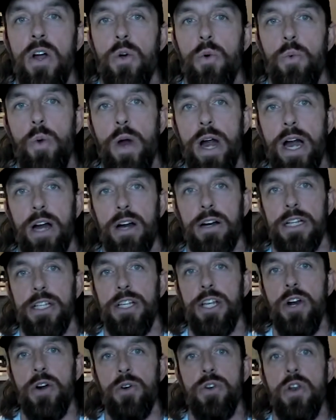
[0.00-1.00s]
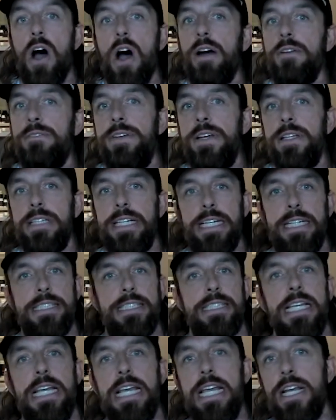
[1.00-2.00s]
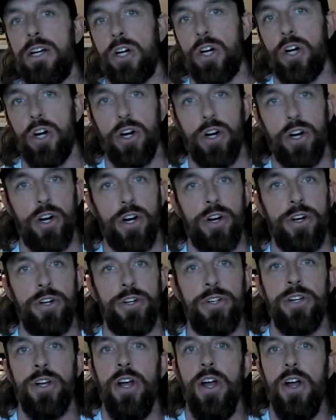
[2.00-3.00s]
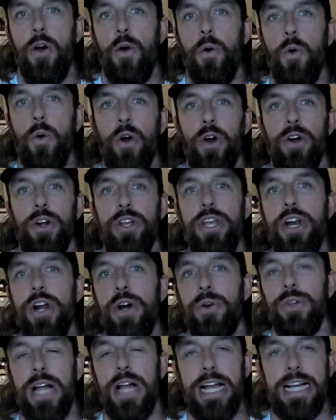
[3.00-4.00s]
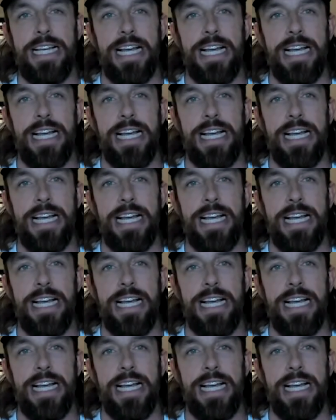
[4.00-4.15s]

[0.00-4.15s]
where not feeling seen or heard, or like